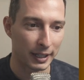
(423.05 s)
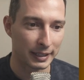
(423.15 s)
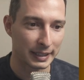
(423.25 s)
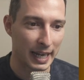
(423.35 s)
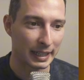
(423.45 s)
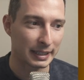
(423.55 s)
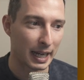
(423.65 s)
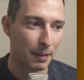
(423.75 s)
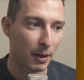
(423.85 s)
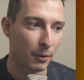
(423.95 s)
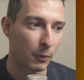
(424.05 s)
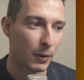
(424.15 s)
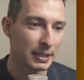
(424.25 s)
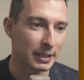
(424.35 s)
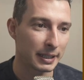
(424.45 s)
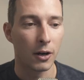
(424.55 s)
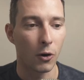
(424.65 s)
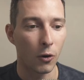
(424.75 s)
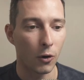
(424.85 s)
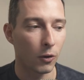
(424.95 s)
exact time I requested it,
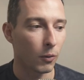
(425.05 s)
all